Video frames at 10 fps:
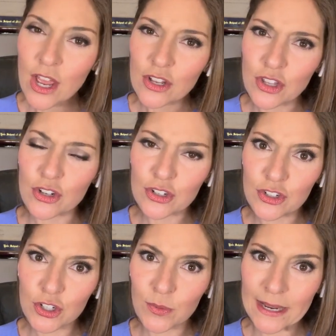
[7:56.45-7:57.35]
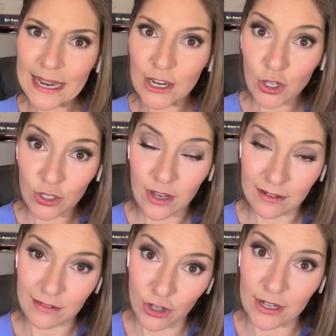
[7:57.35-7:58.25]
So there's two
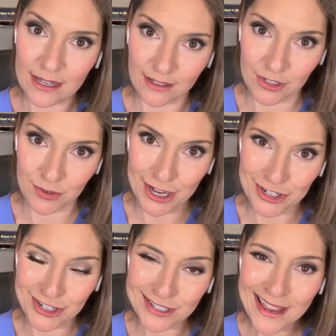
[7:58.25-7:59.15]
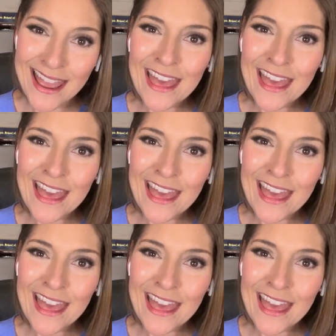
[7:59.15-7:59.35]
good illustrations.